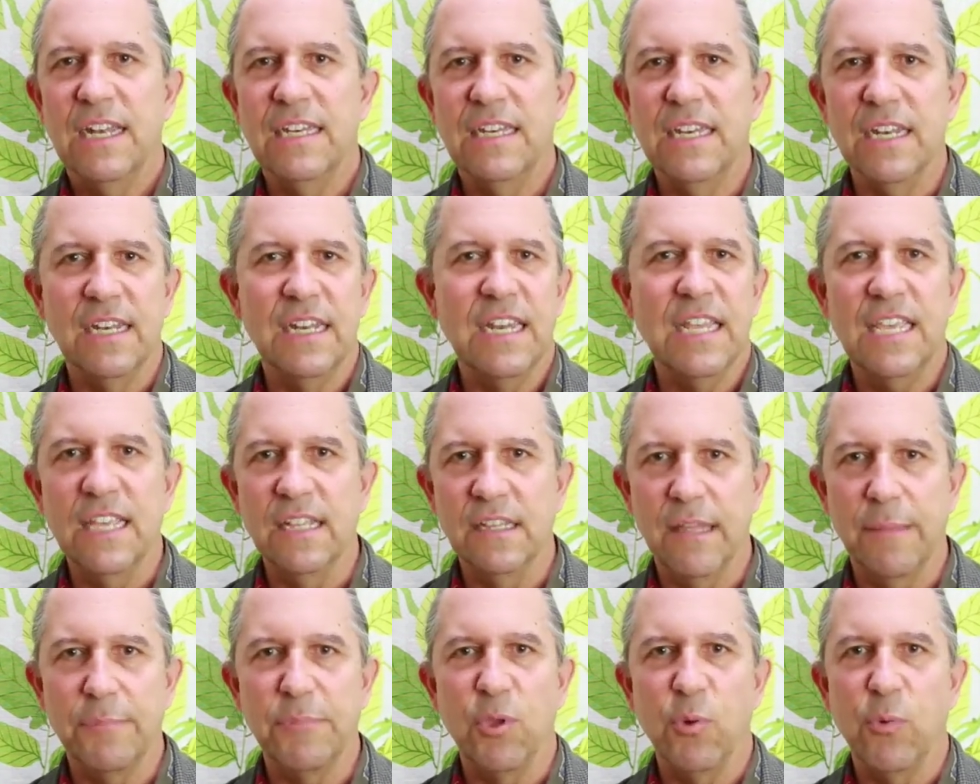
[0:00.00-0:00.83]
didn't
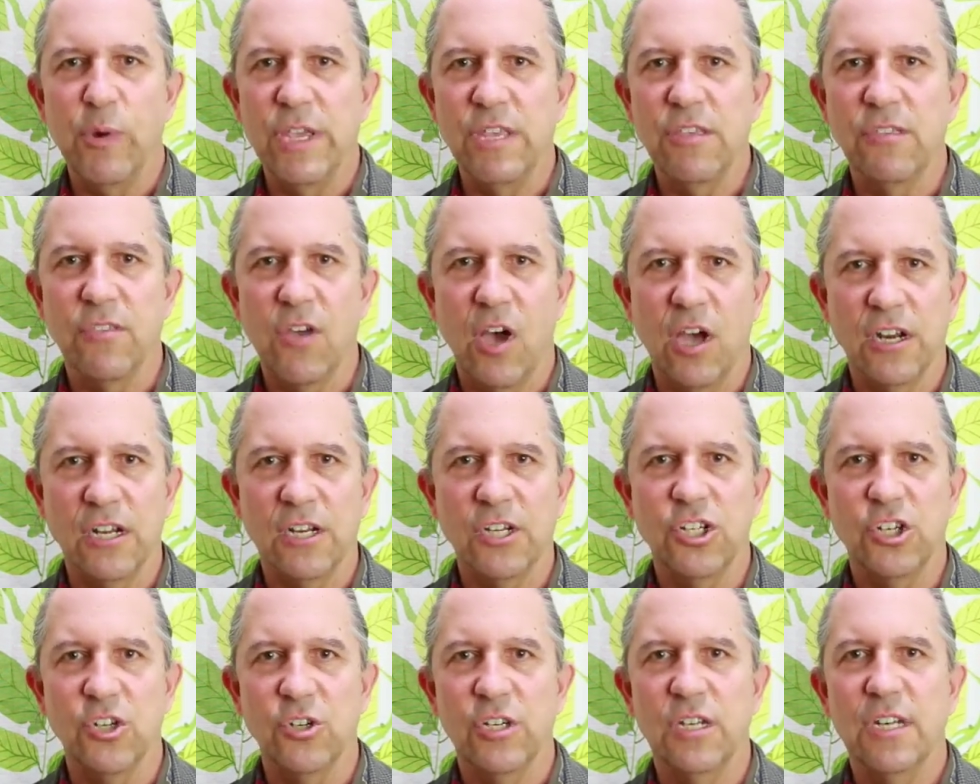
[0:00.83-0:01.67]
heal up the way you thought
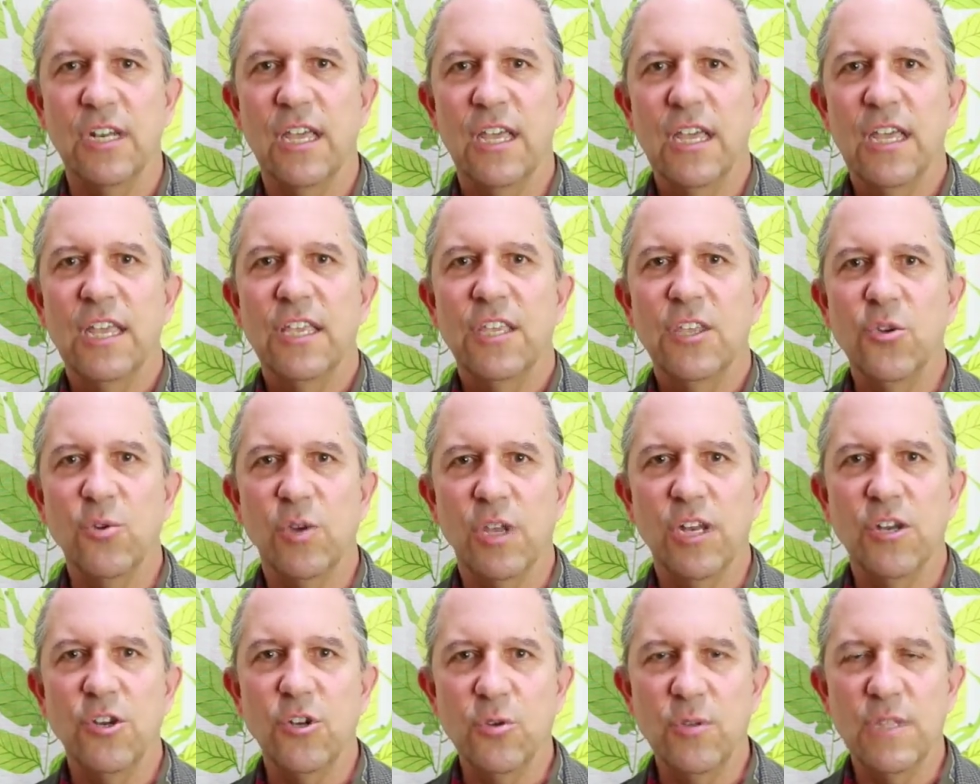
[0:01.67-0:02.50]
it should, you
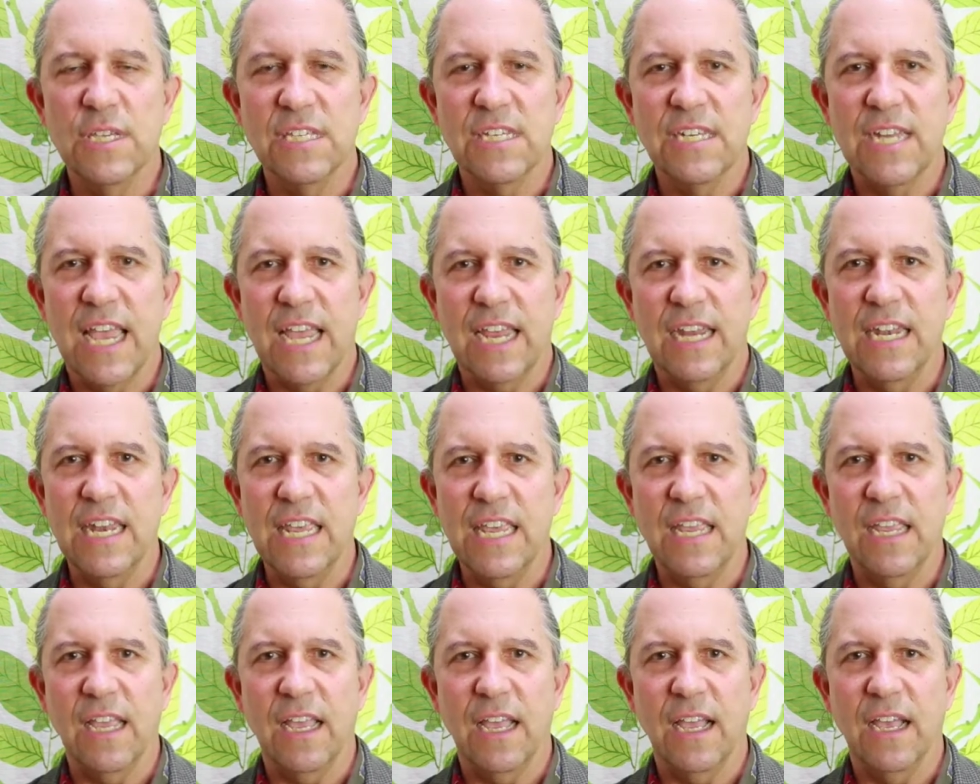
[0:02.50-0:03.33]
can do this
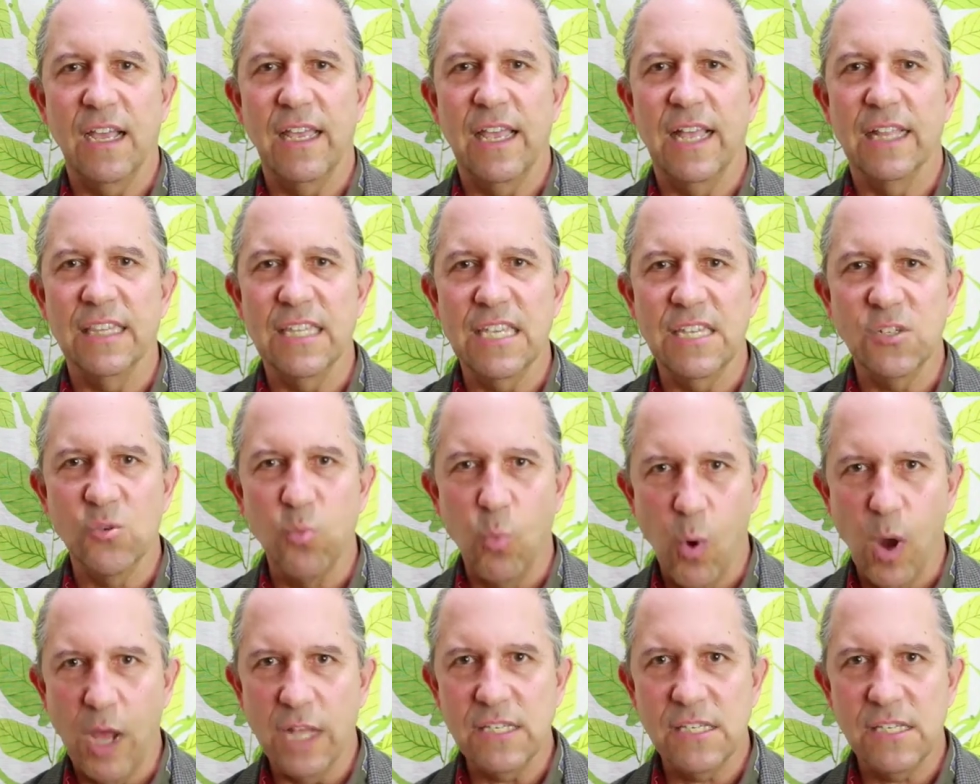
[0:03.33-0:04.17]
technique at least
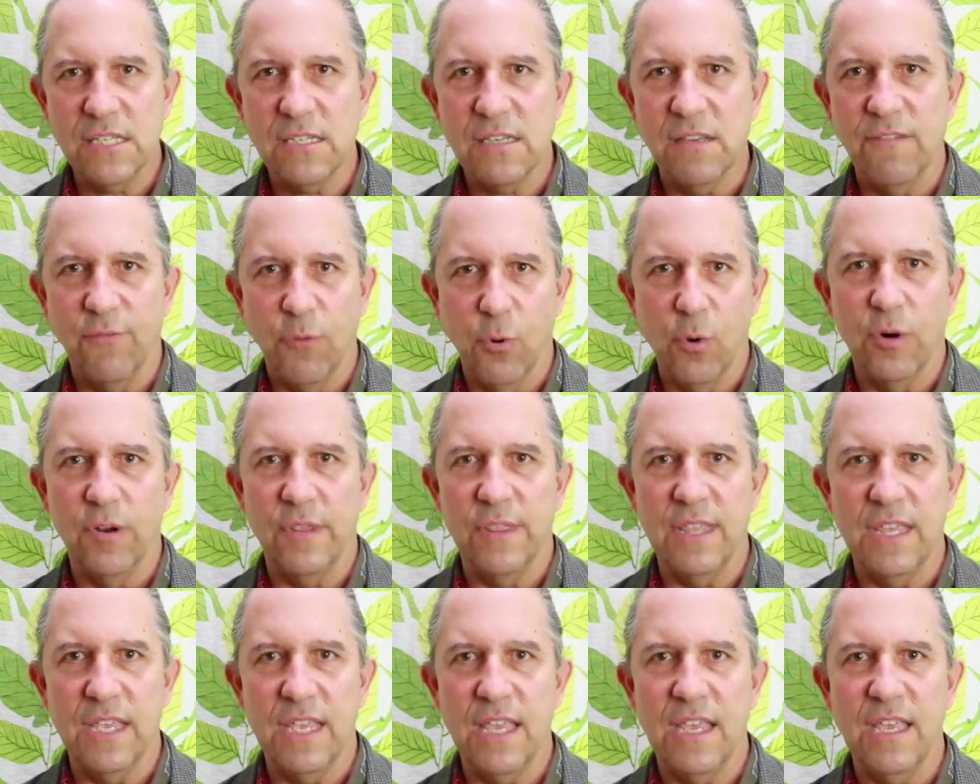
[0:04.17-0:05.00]
once for
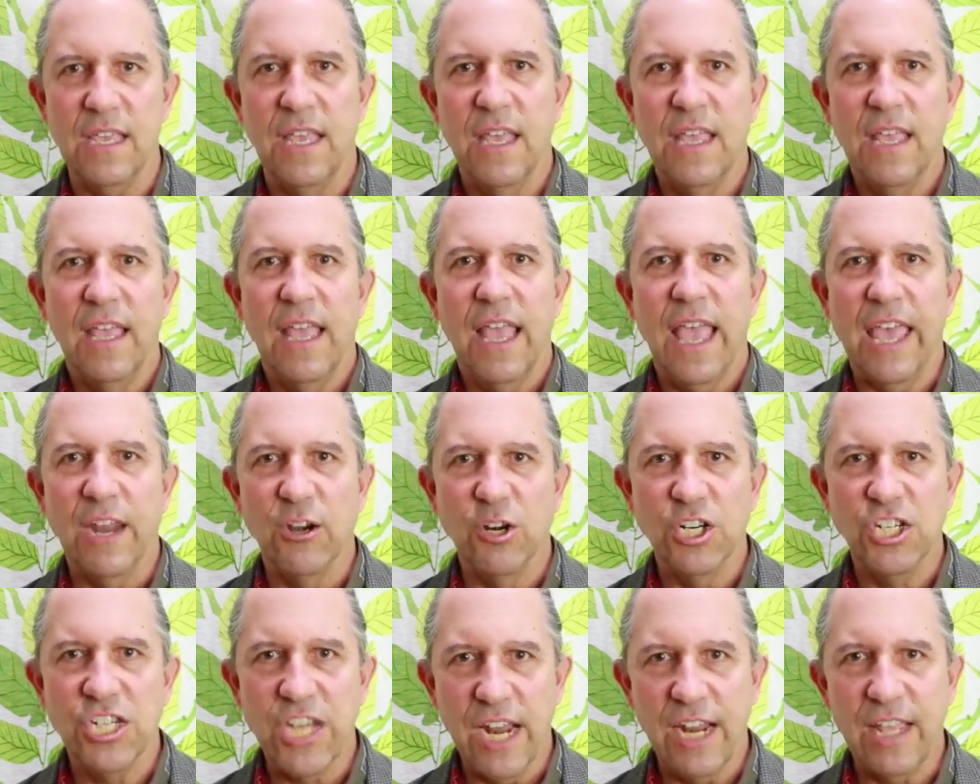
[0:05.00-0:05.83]
the
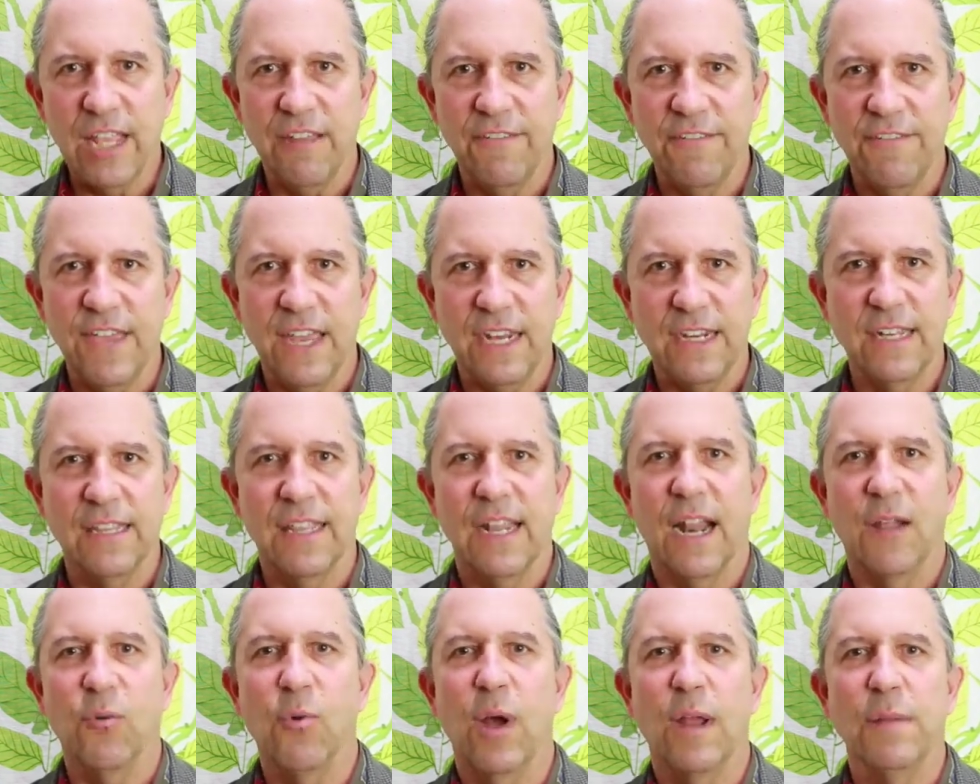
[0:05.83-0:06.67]
energetic effect
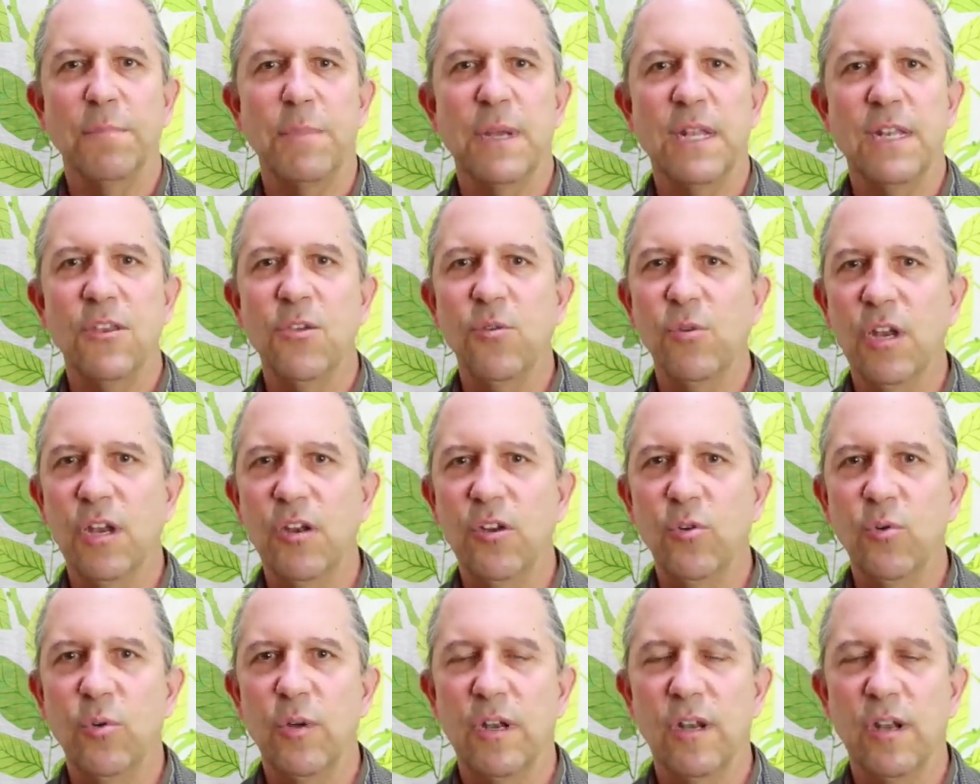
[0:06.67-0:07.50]
that I want, but you can
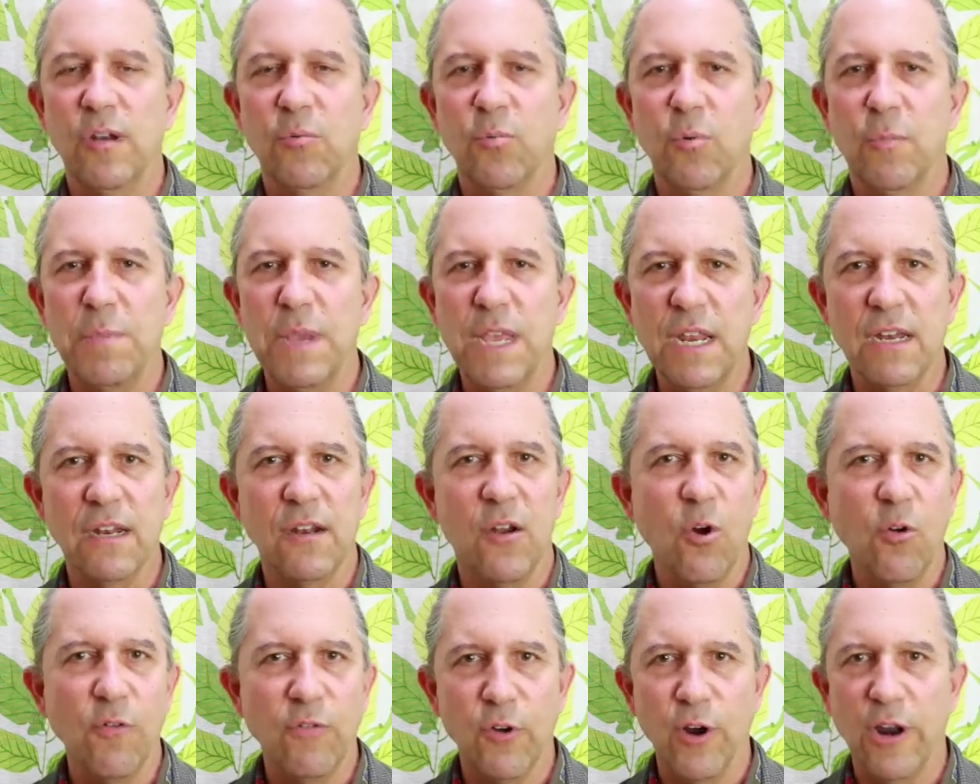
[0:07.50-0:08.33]
do it, repeat
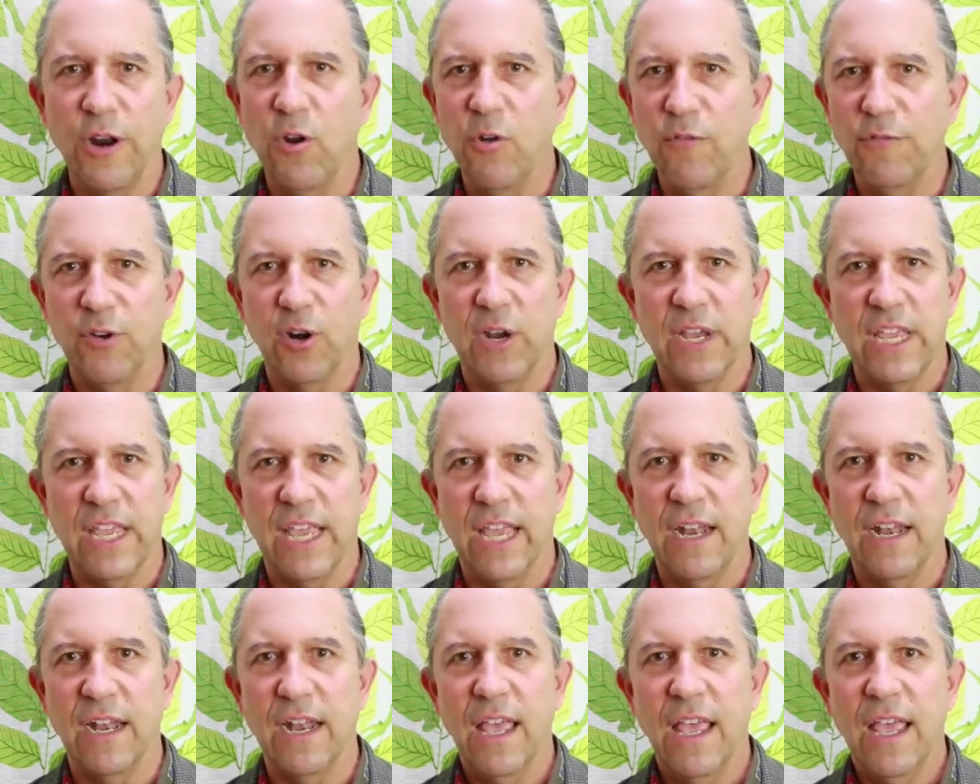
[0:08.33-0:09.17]
it over and over
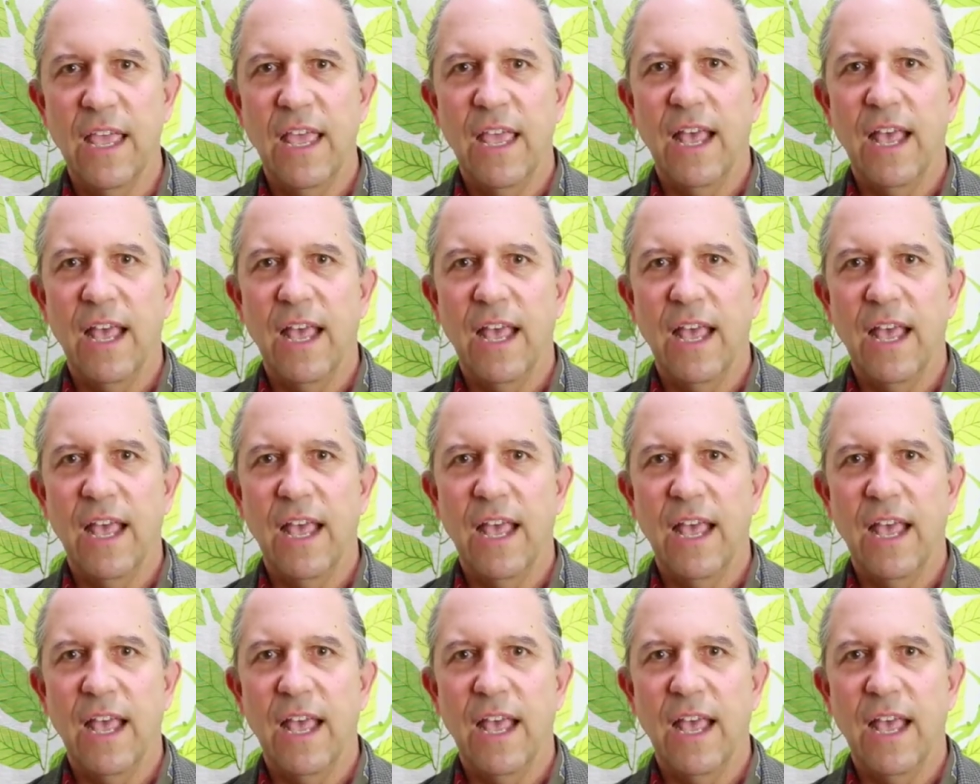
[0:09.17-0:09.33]
again.